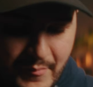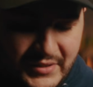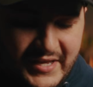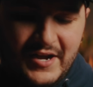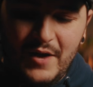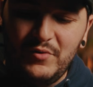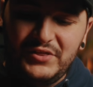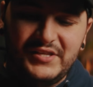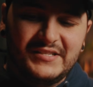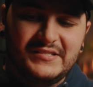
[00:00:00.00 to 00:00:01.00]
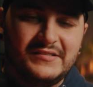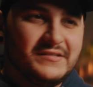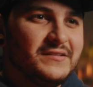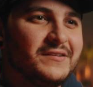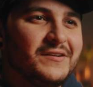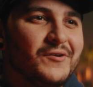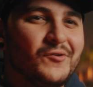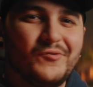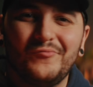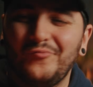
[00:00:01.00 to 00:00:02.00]
But they come with this
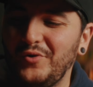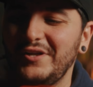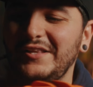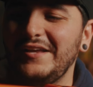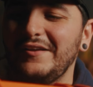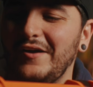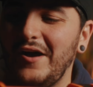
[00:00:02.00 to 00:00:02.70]
really